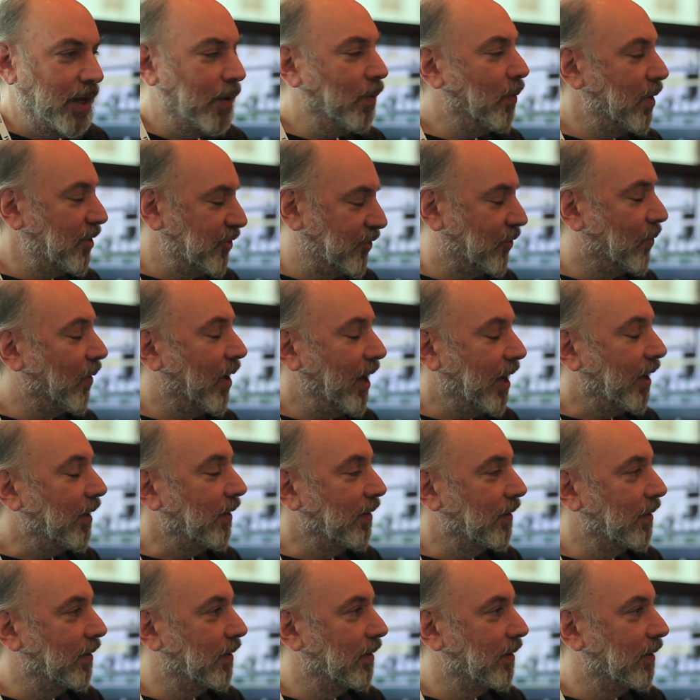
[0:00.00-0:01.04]
It was great.
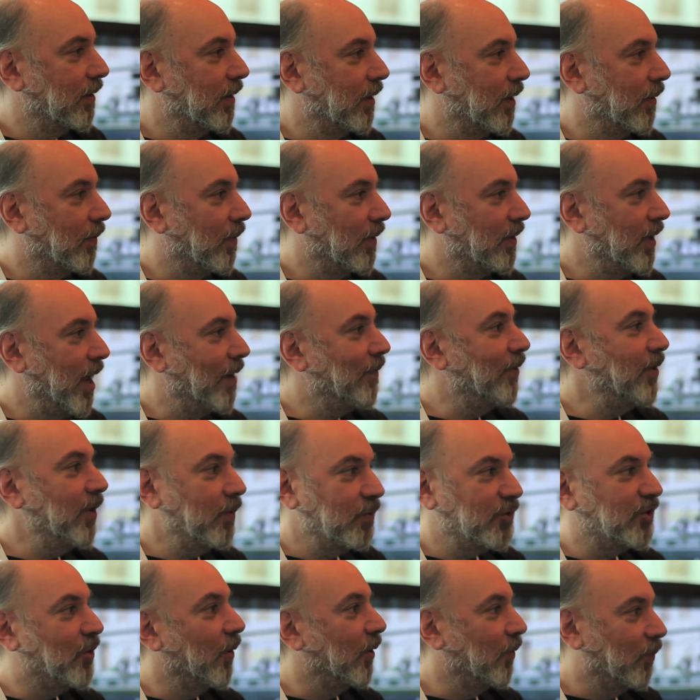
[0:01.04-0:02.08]
Everything
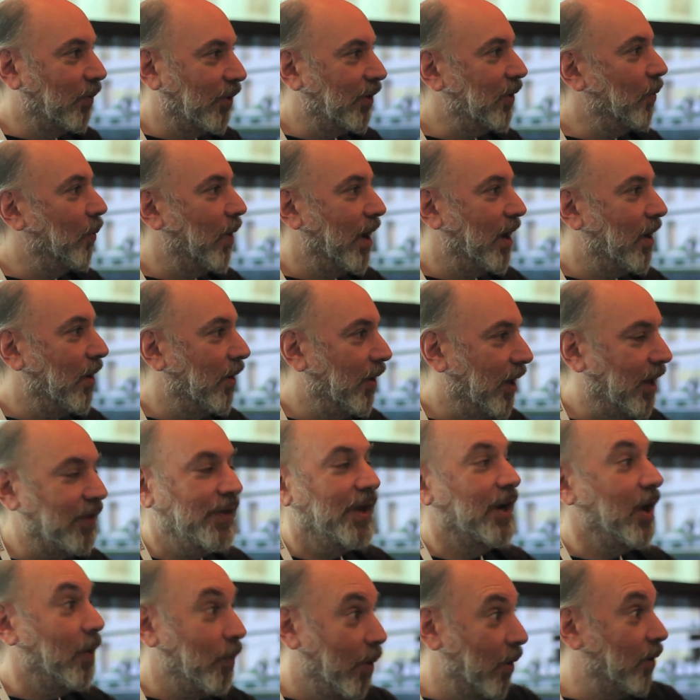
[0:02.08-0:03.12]
was going really well, and
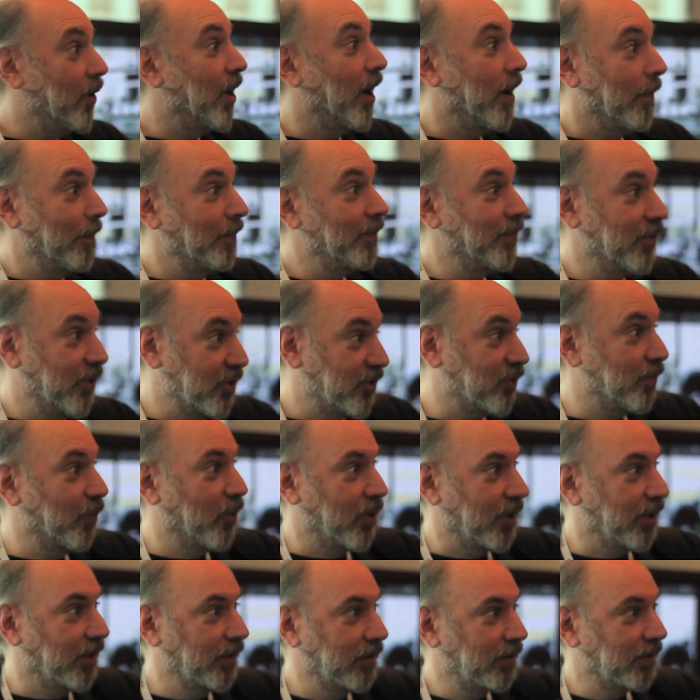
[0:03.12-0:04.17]
then I woke up this
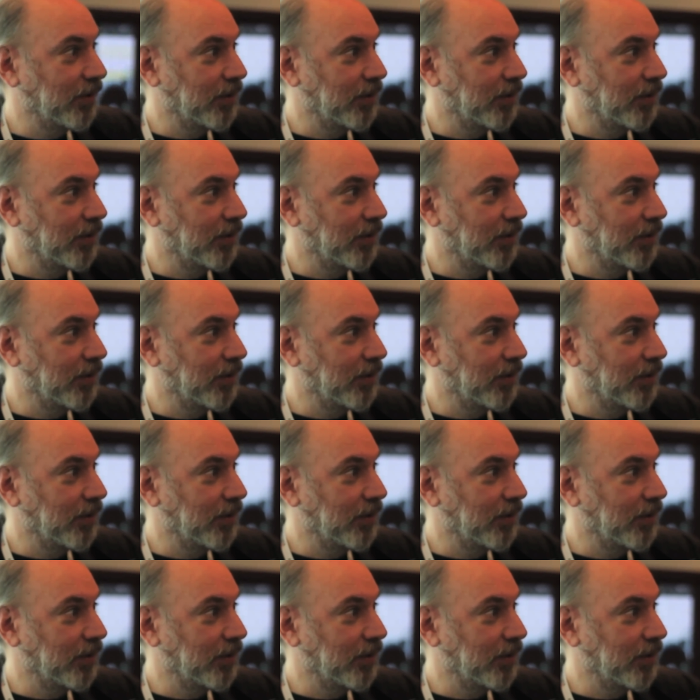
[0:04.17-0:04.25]
morning,